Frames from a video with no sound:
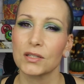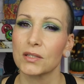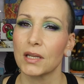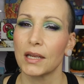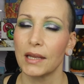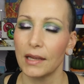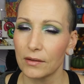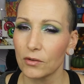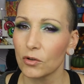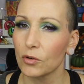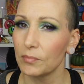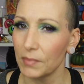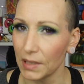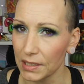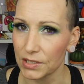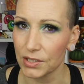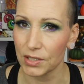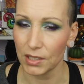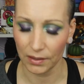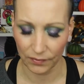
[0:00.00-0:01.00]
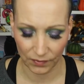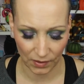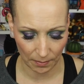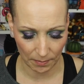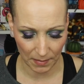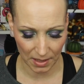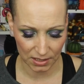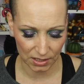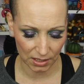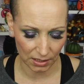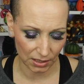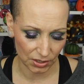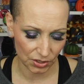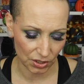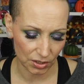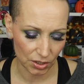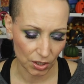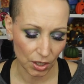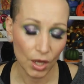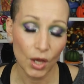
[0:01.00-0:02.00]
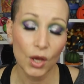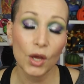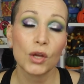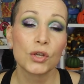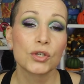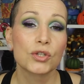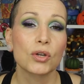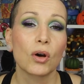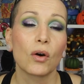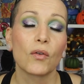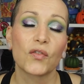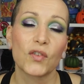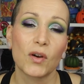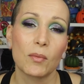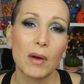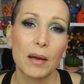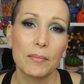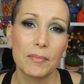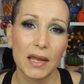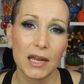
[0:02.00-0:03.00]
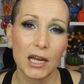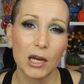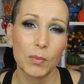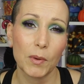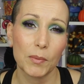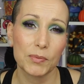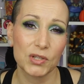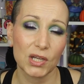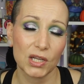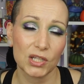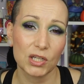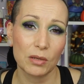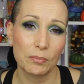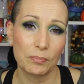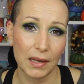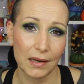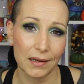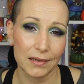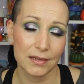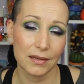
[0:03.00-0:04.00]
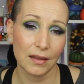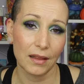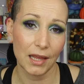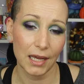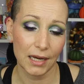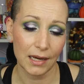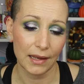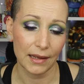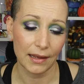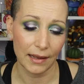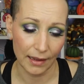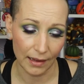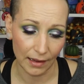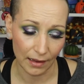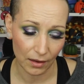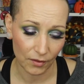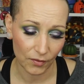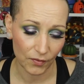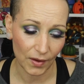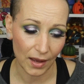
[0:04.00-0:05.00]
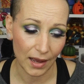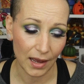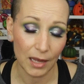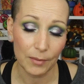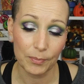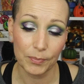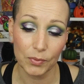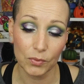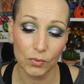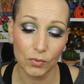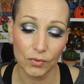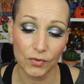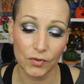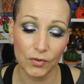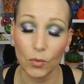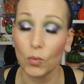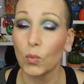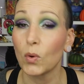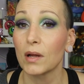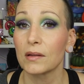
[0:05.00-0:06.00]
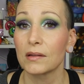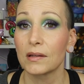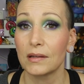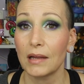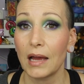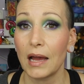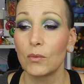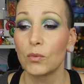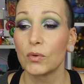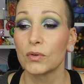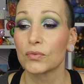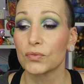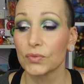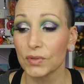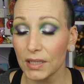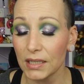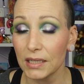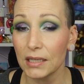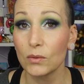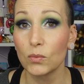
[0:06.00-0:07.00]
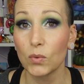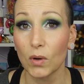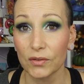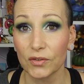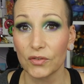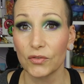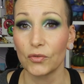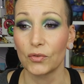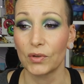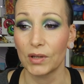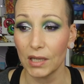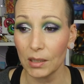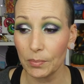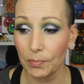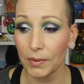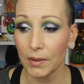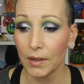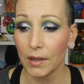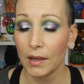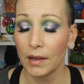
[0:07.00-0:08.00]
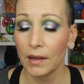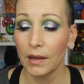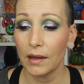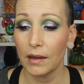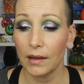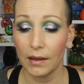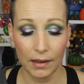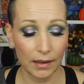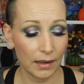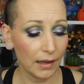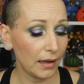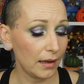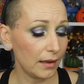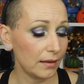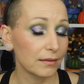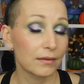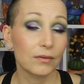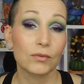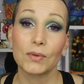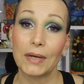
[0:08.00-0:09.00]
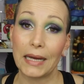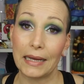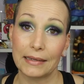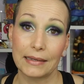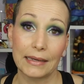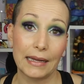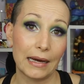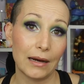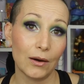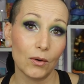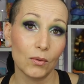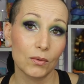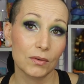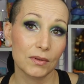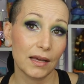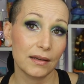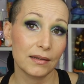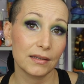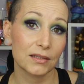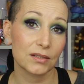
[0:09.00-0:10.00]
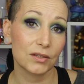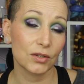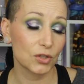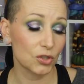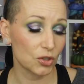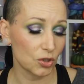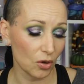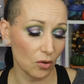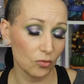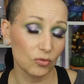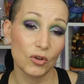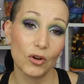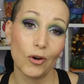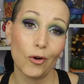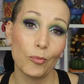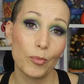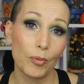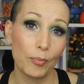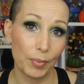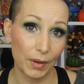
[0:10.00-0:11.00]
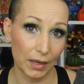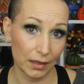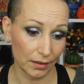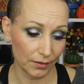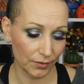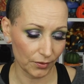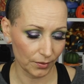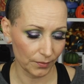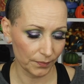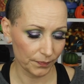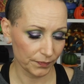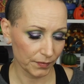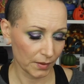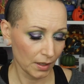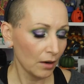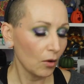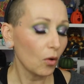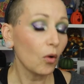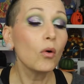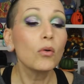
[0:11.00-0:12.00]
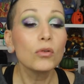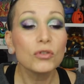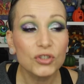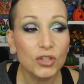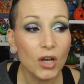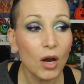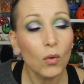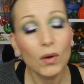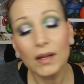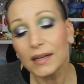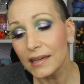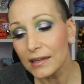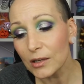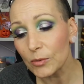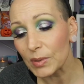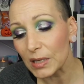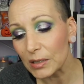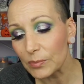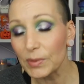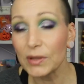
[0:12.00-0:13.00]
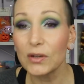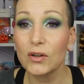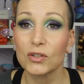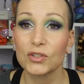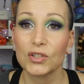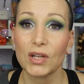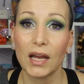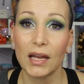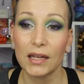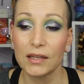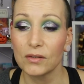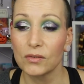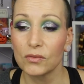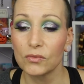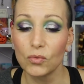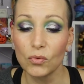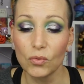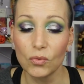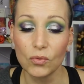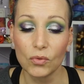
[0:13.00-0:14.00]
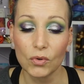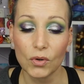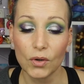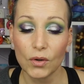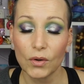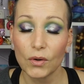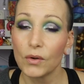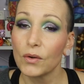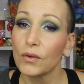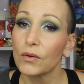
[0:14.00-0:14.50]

not as hit or miss, if that makes any sense. So from my Makeup Obsession palettes that I have, I pulled the one that I would really want to keep. Uh, and right now, that is the So Dope palette. Also a little bit because I knew